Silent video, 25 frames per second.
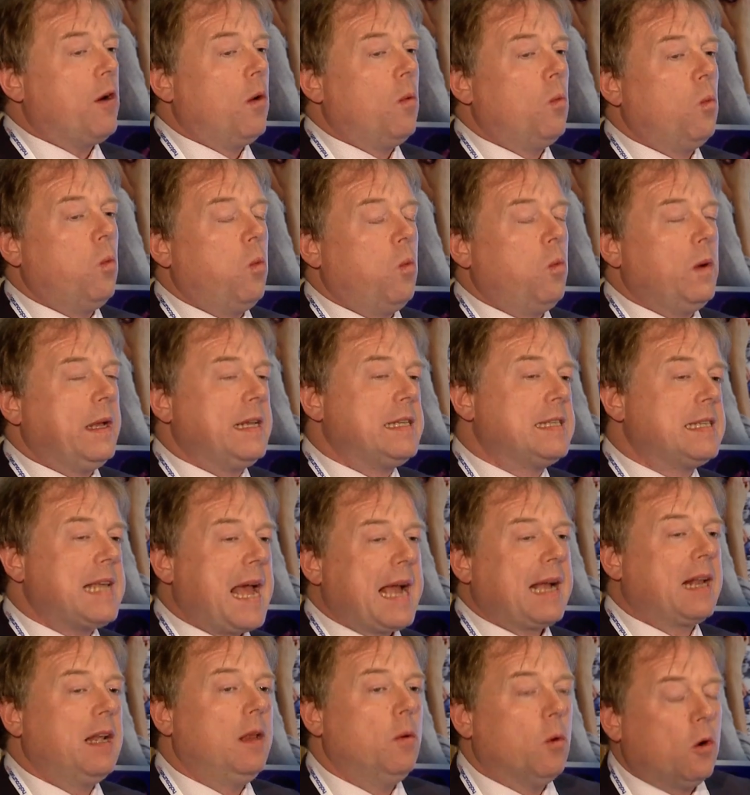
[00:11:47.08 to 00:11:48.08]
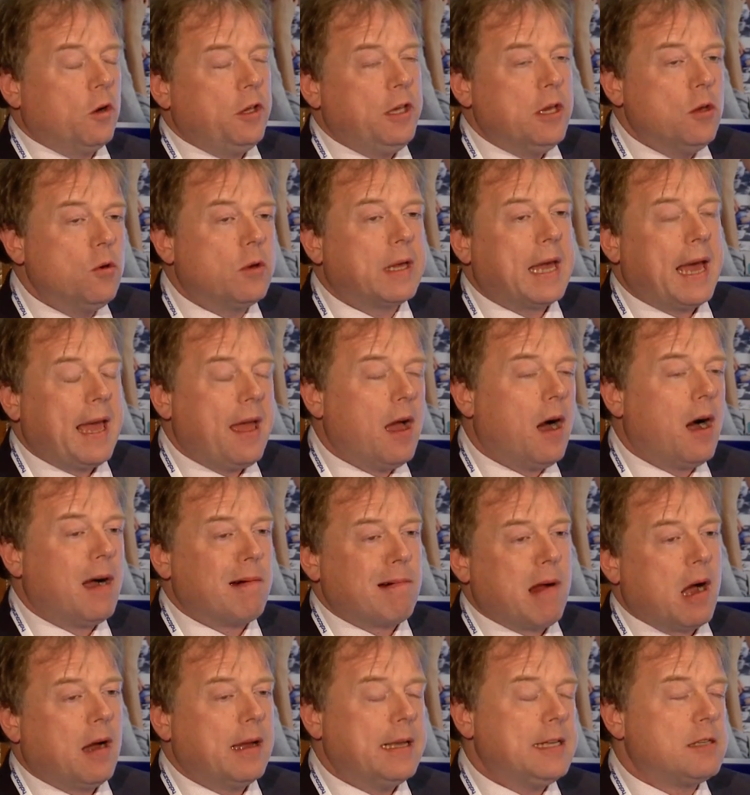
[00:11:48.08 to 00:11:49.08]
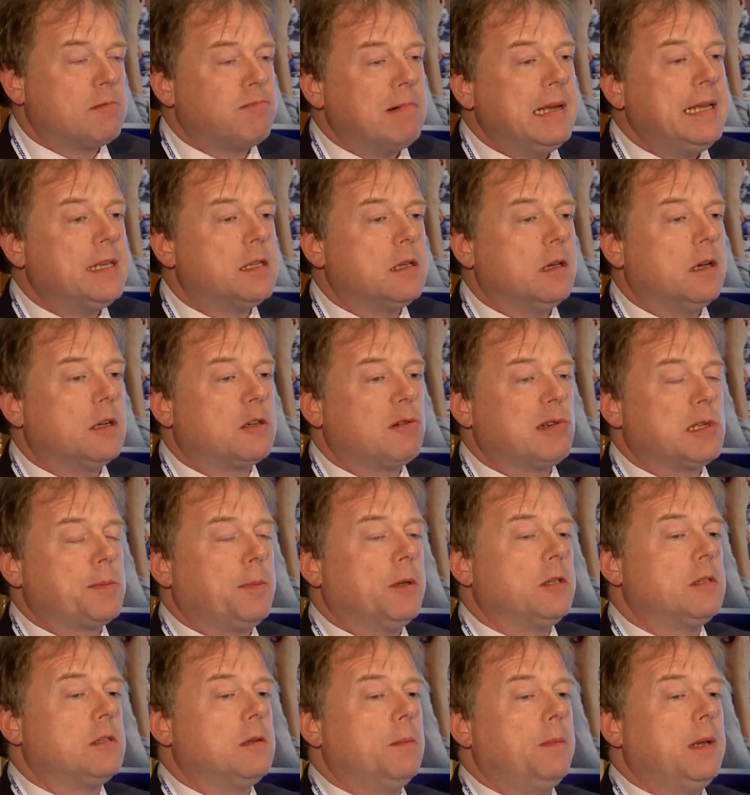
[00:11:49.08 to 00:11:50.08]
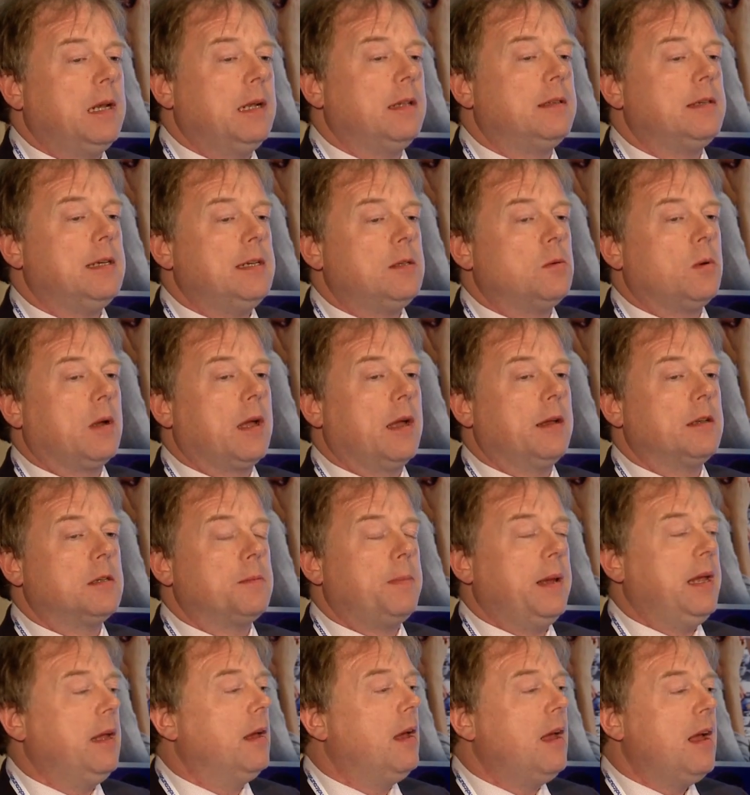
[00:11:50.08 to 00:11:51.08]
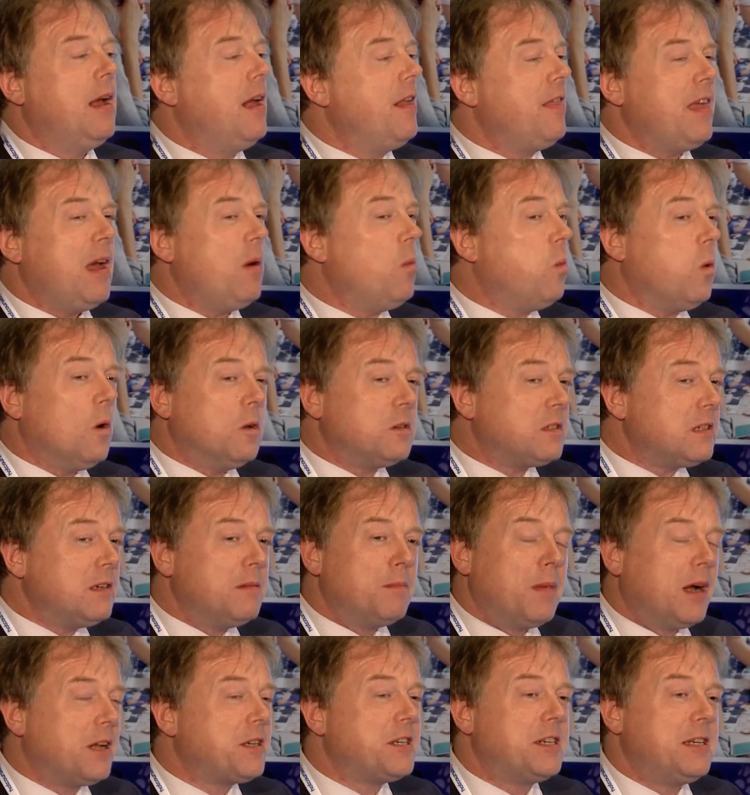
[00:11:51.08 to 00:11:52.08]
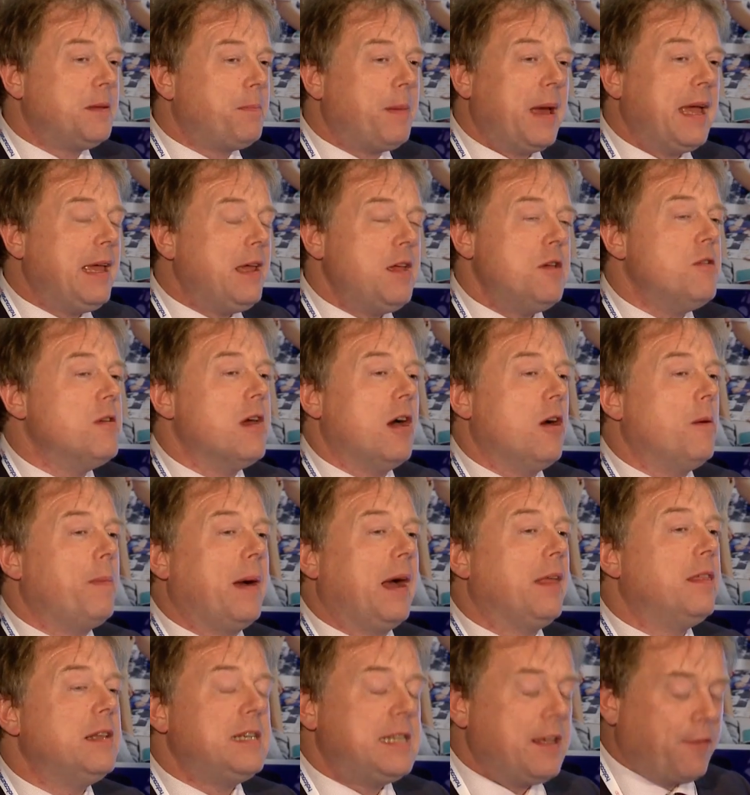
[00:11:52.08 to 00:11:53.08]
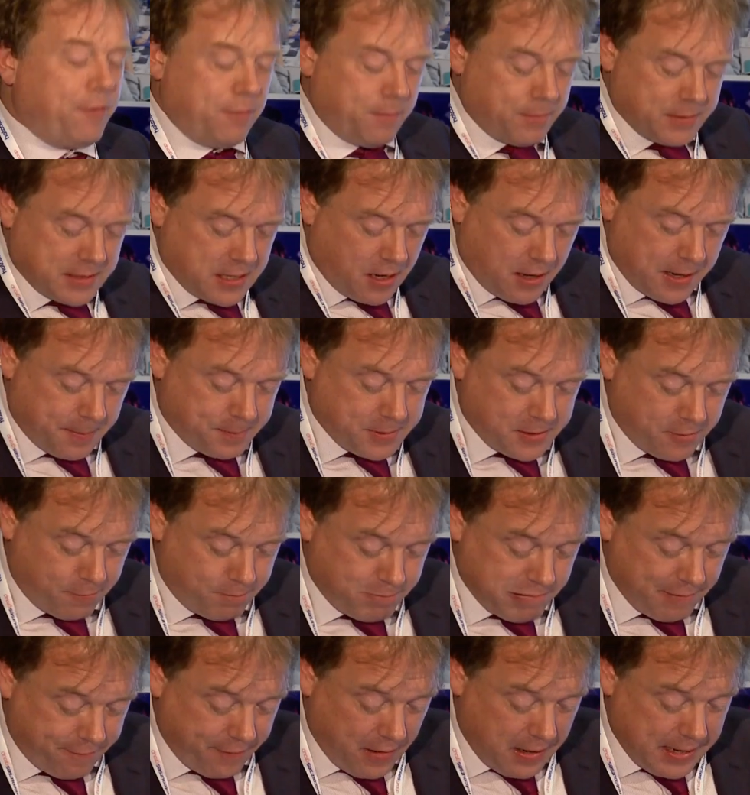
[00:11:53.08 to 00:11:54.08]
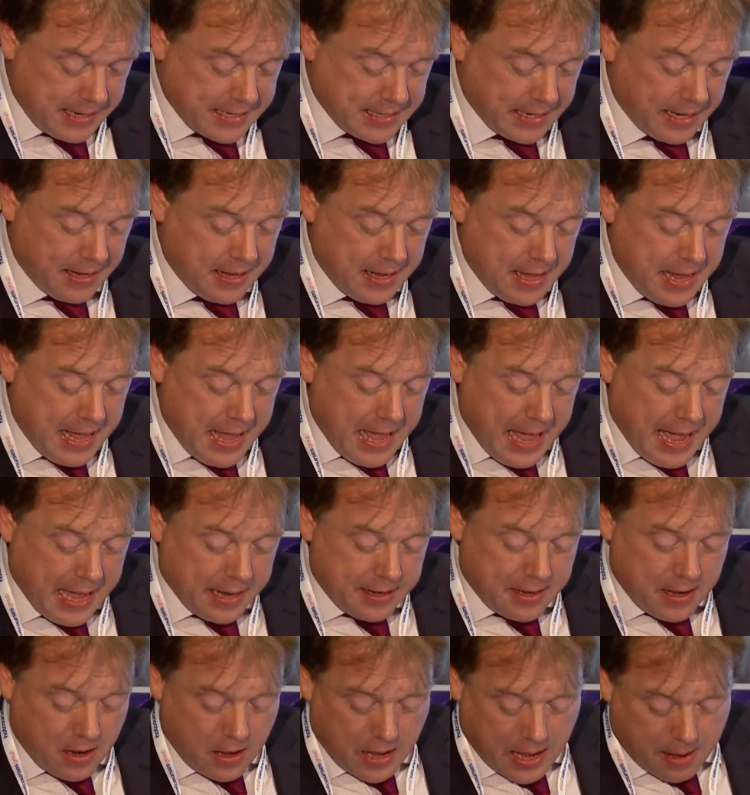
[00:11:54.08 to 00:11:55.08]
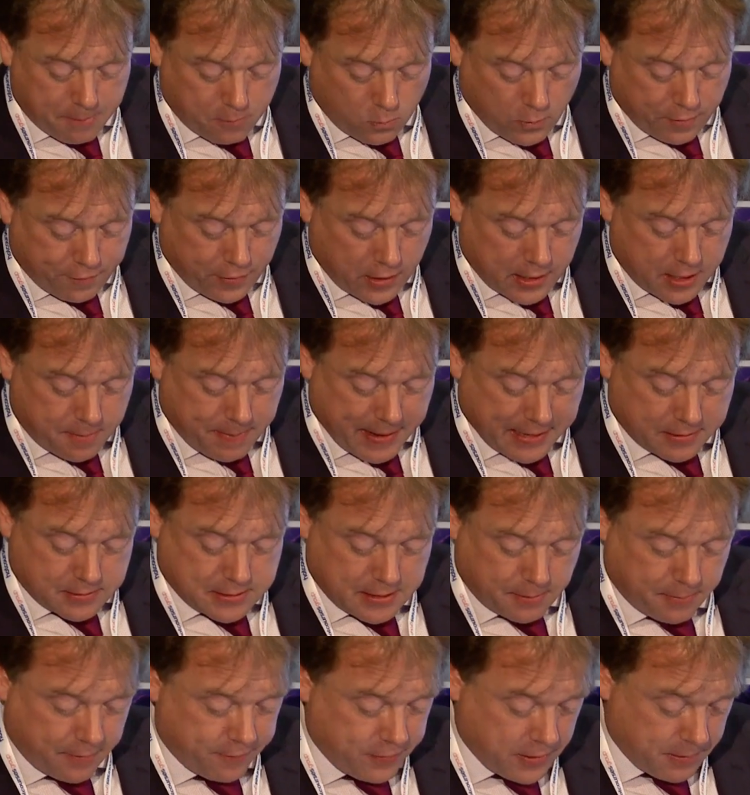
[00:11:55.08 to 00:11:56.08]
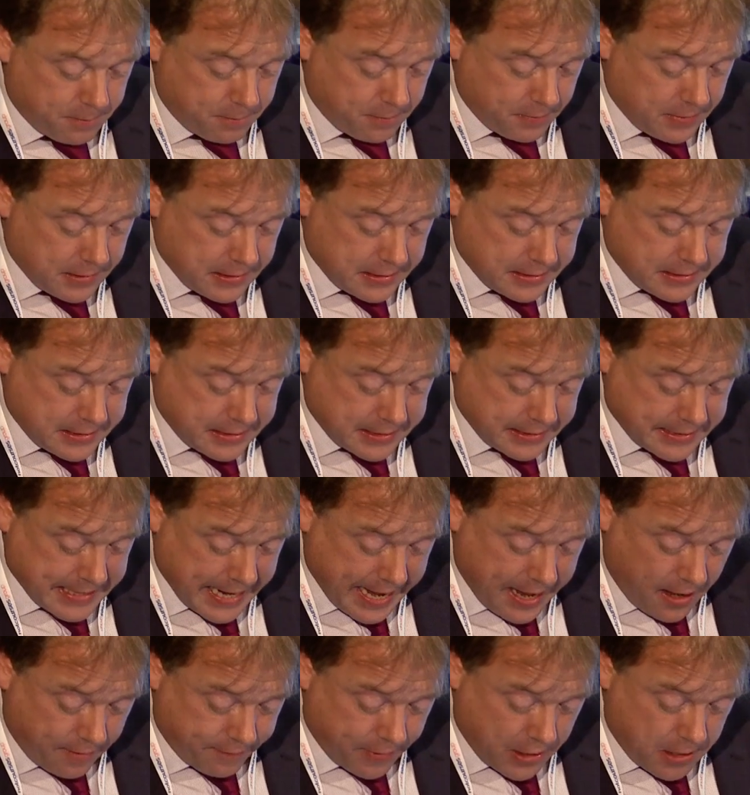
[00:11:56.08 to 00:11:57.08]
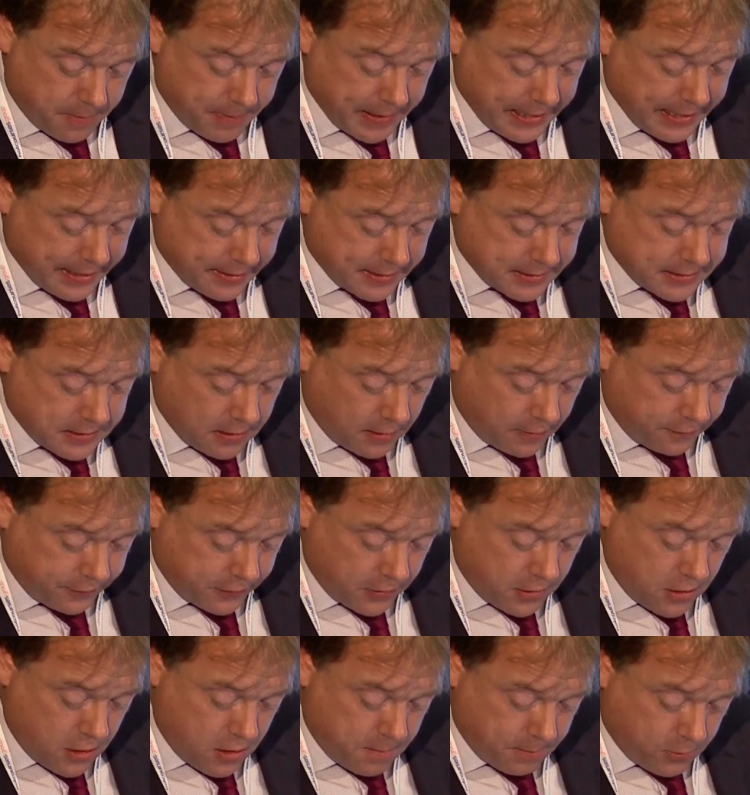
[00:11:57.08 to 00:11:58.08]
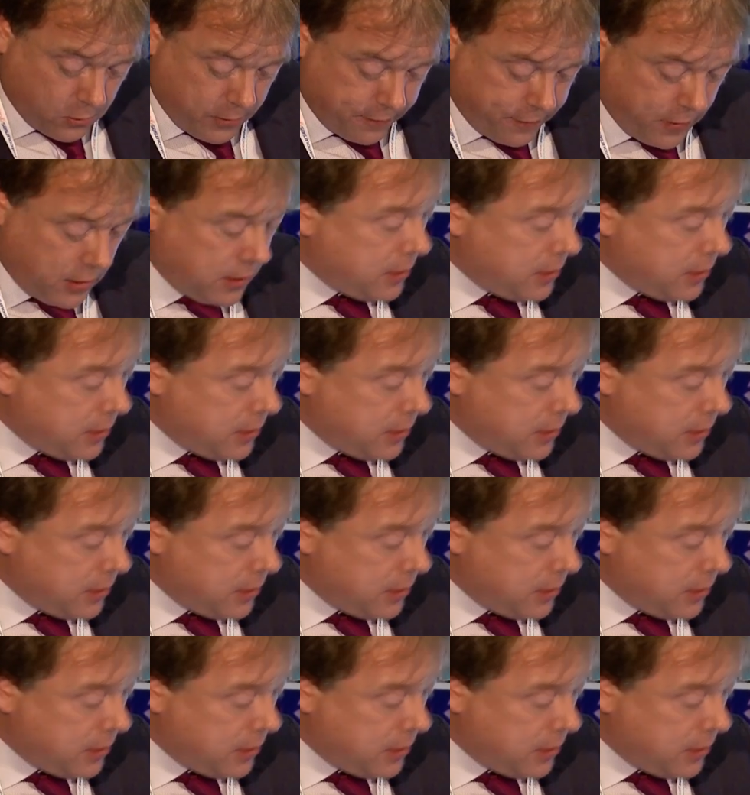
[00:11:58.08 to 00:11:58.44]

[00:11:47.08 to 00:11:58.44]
on exactly what UKRI's research responsibilities were going to be. There wasn't much debate, you know, about the different types of provider. And we've heard about some of them today. I've only been here this afternoon, but we've